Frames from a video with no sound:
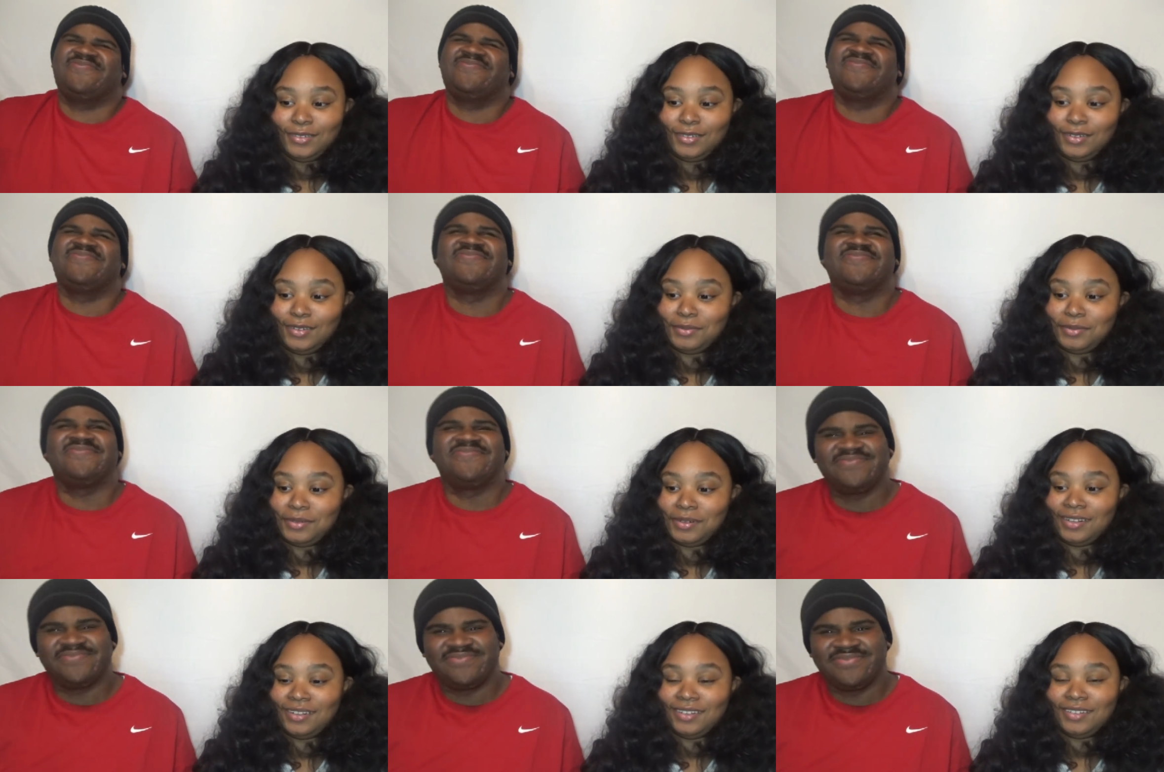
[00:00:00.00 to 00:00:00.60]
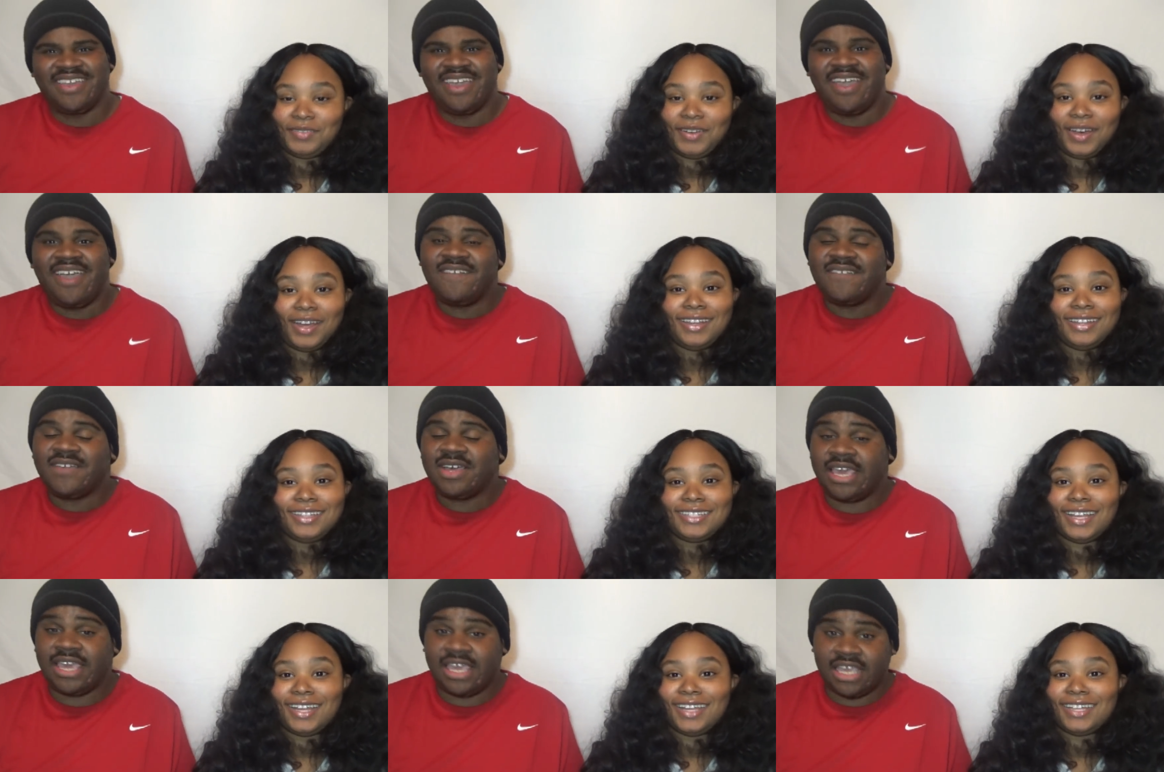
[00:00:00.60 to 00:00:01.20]
Speaker 1: For real. Follow
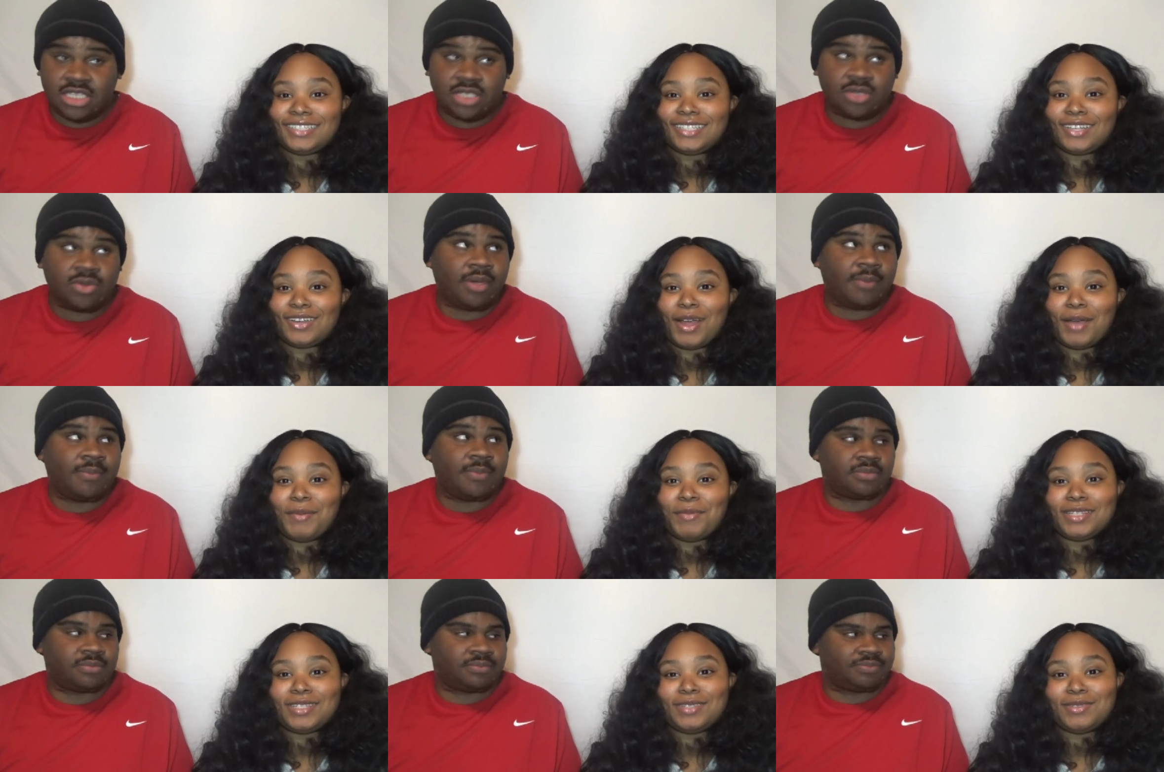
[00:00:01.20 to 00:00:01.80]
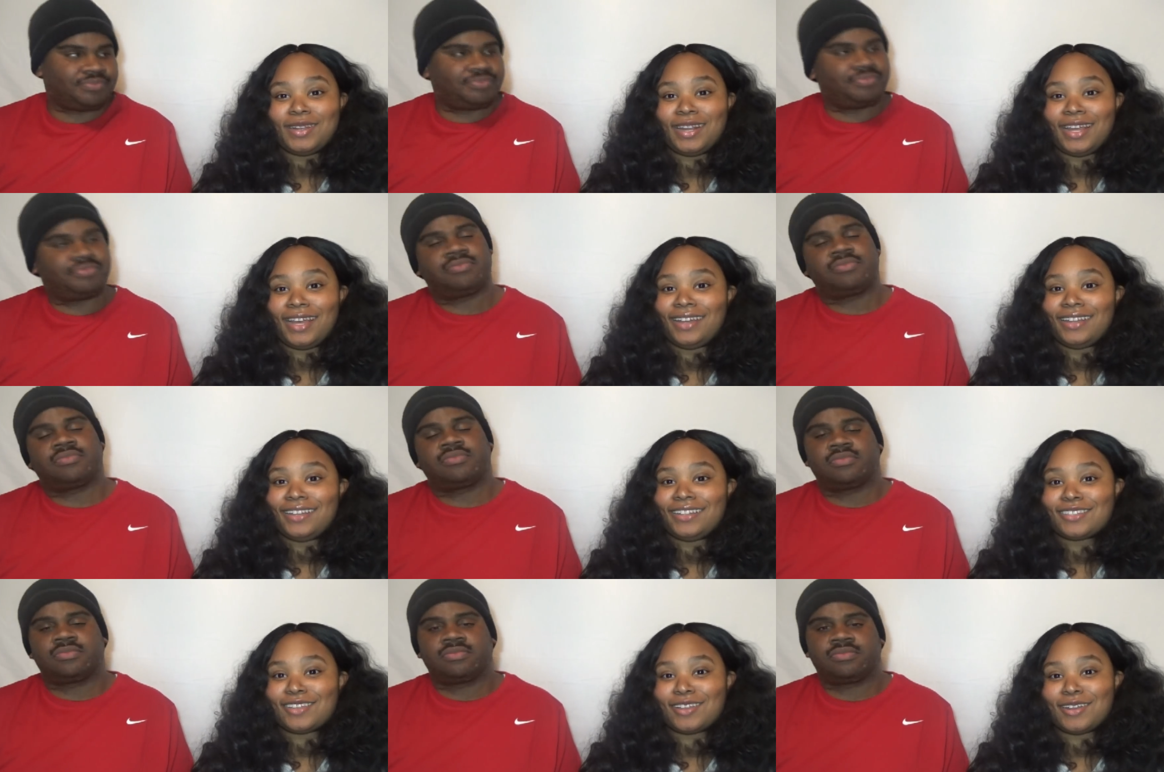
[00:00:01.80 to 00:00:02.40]
us on Instagram, Instagram and Twitter
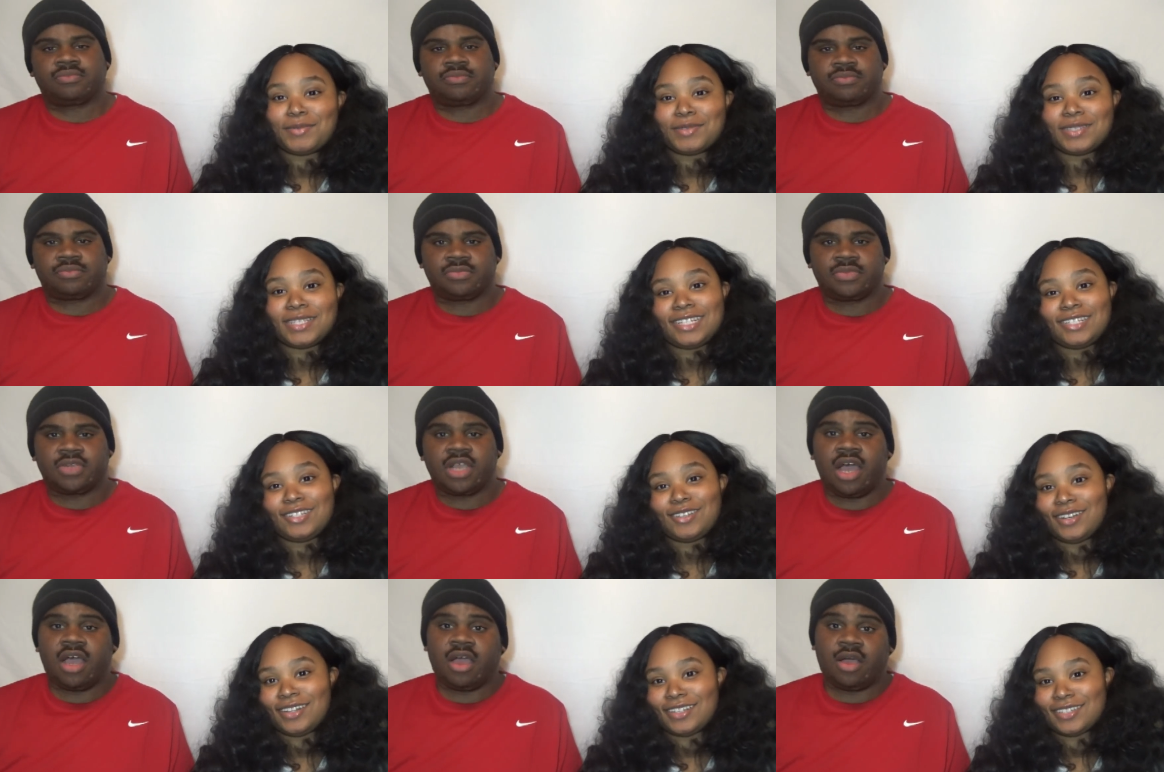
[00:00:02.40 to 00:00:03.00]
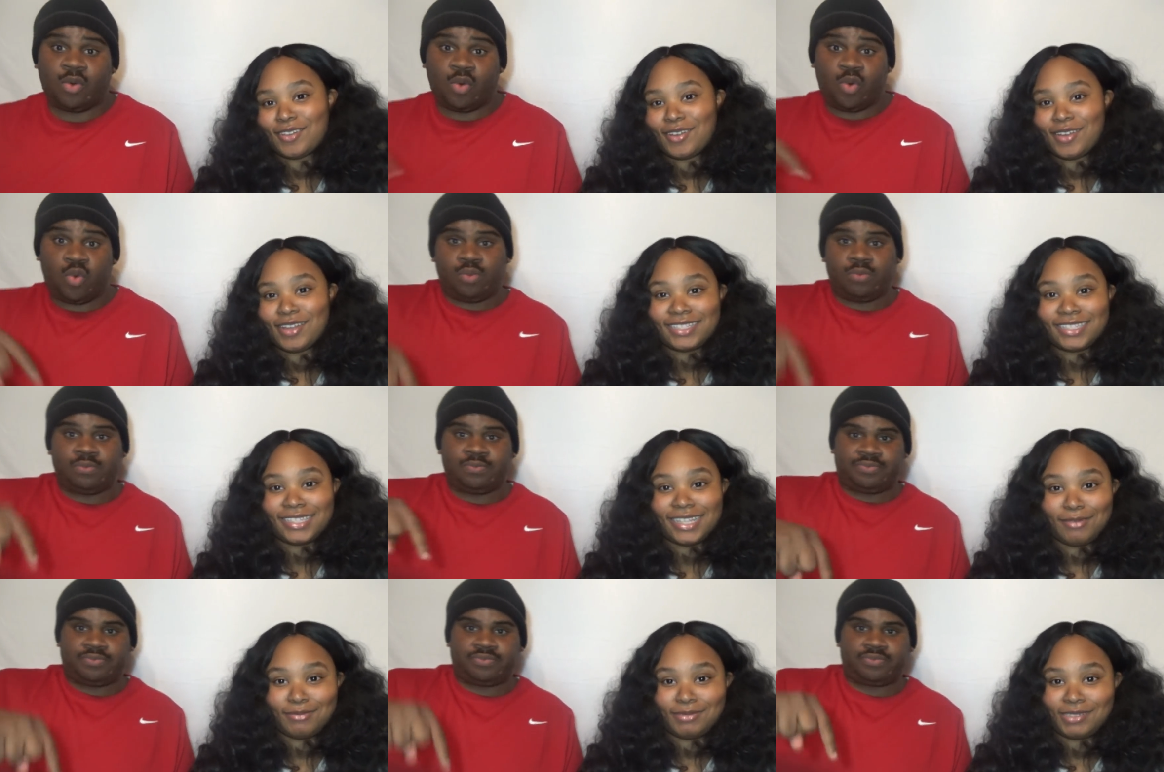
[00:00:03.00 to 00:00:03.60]
underscore the potential underscore and
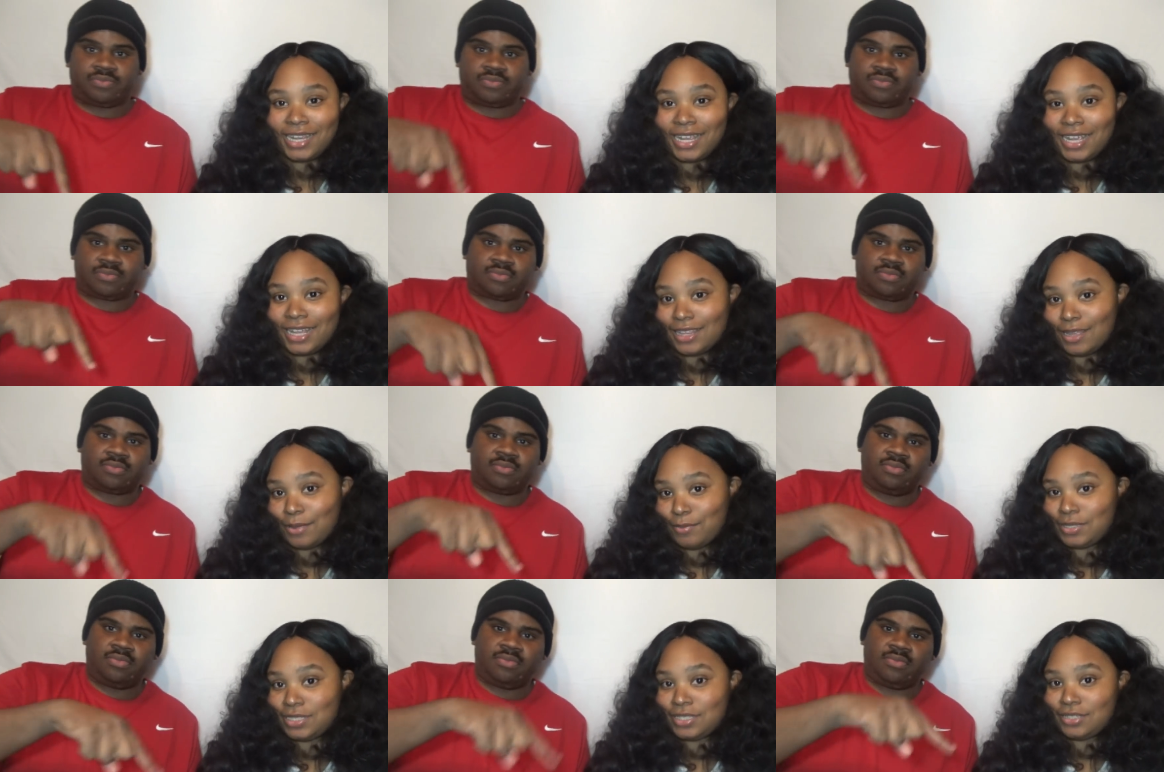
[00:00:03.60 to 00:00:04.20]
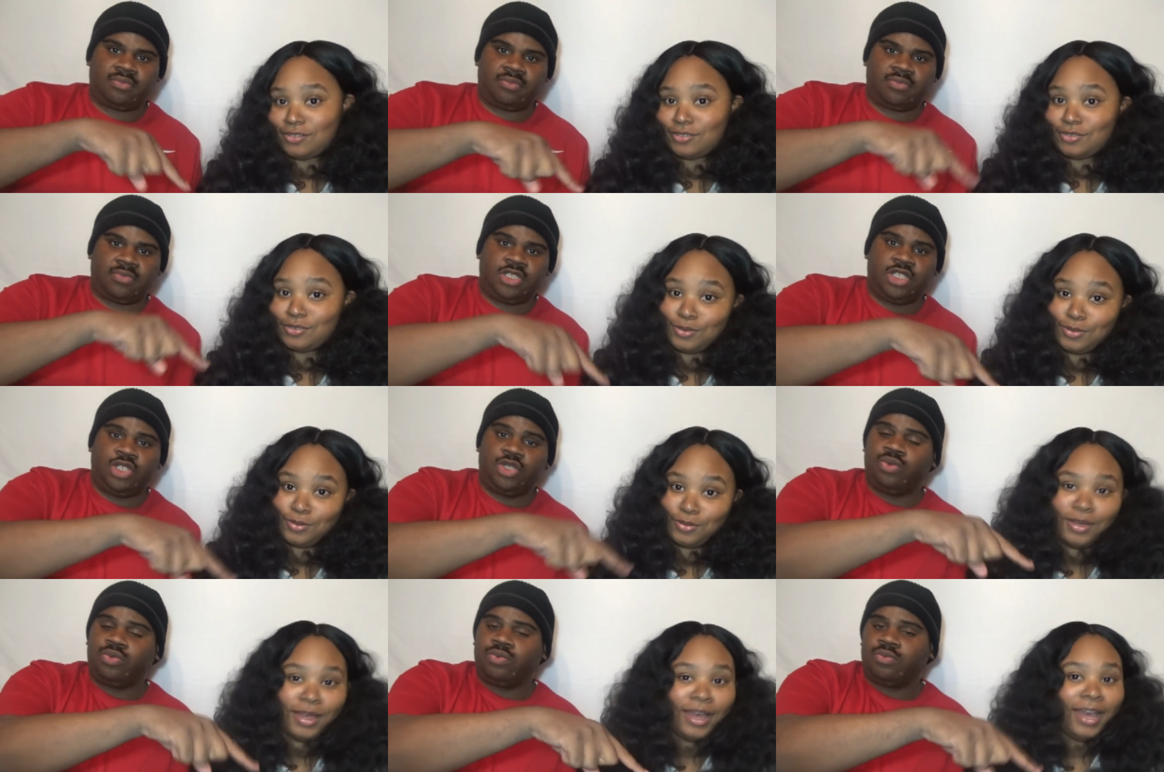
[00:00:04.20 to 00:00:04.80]
Snapchat at the potential two.
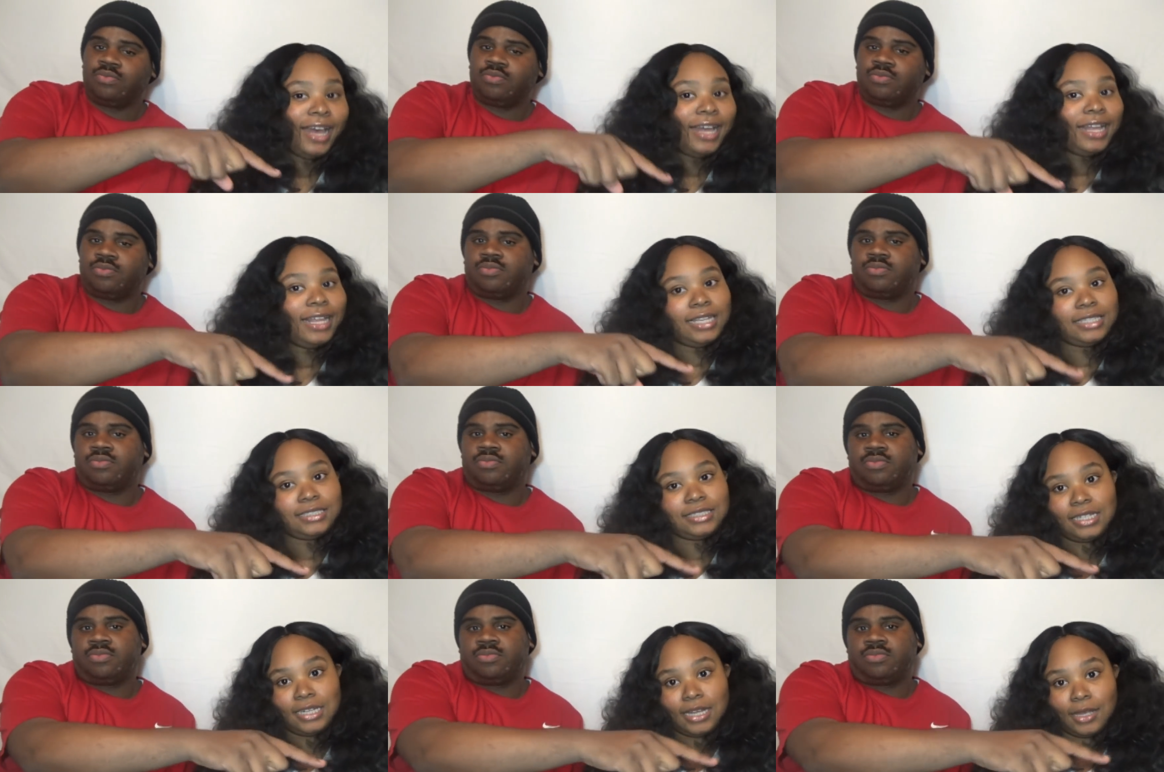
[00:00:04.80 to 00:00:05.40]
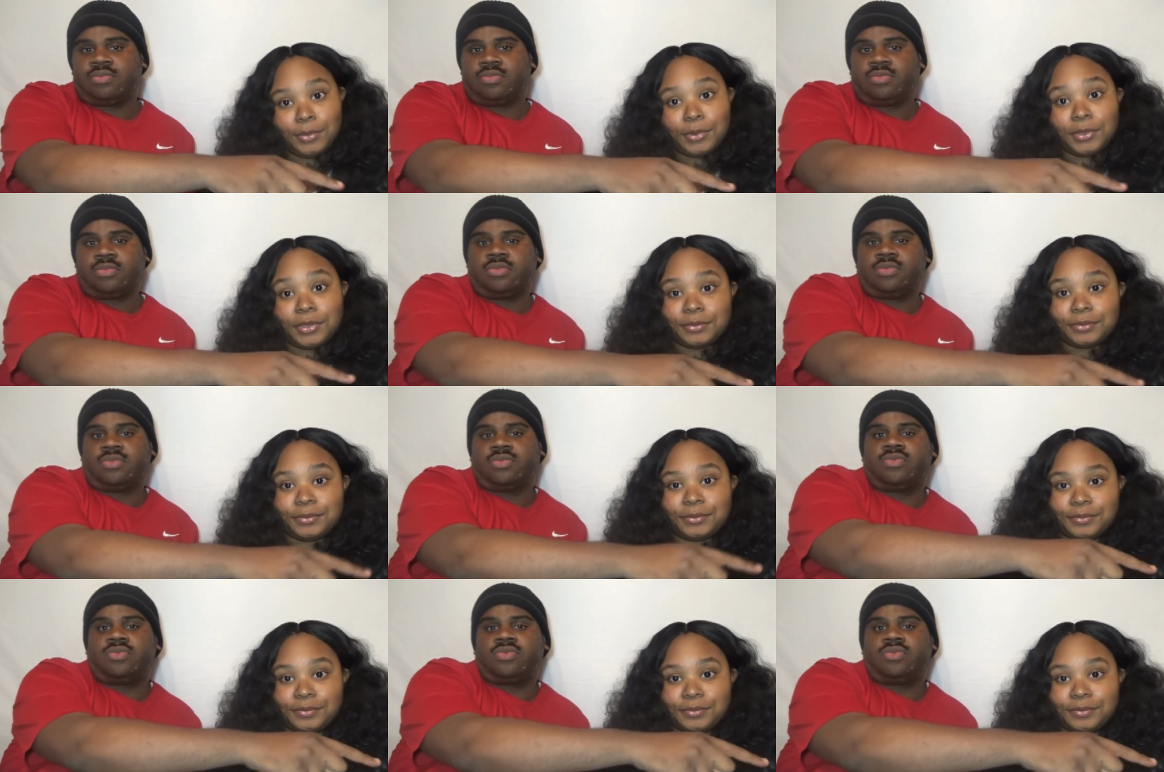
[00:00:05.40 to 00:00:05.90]
two. That's the number.